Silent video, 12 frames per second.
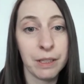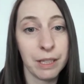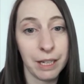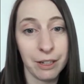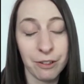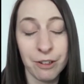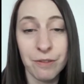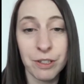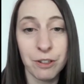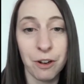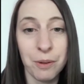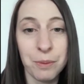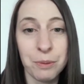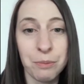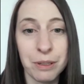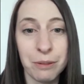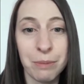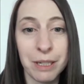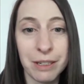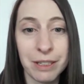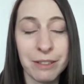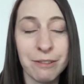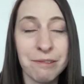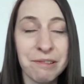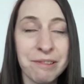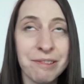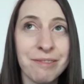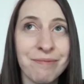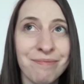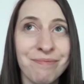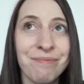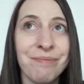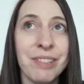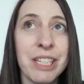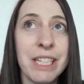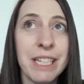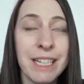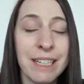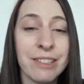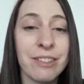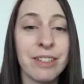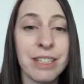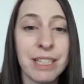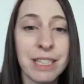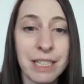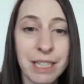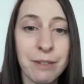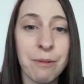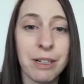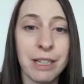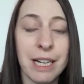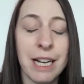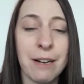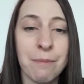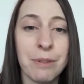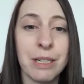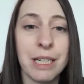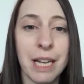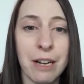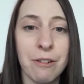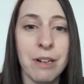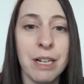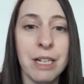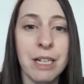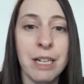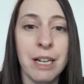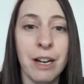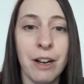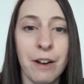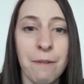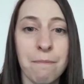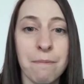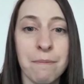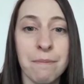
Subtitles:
And at other times, we'll be like, "Oh, yes, I see why that happened now." But